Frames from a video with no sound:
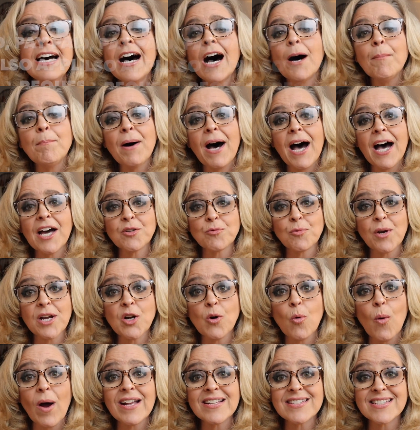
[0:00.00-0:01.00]
upon
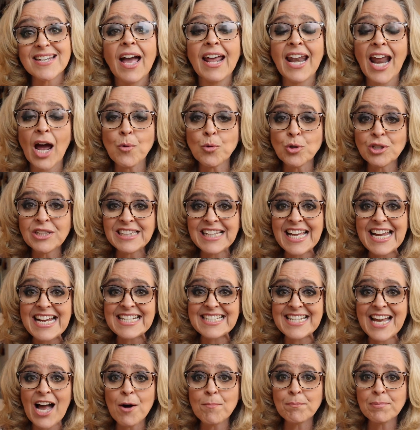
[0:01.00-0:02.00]
request, and I will
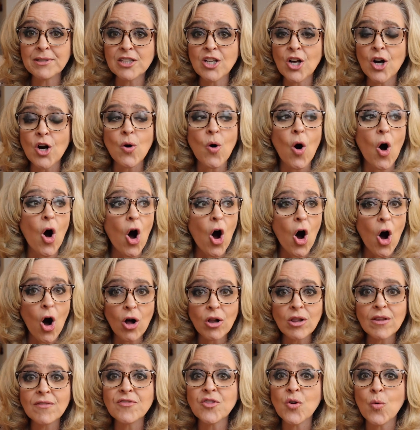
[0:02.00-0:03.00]
link down below
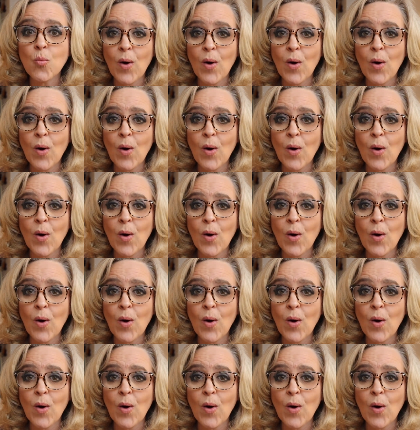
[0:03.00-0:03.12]
all of the